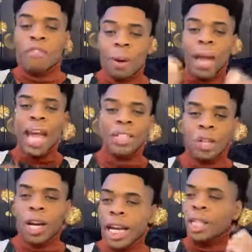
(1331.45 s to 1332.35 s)
from
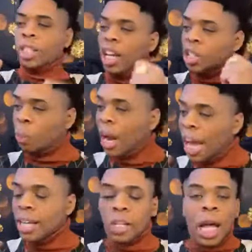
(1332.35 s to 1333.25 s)
entering into this
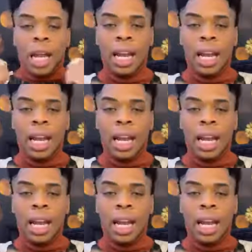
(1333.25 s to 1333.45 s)
place.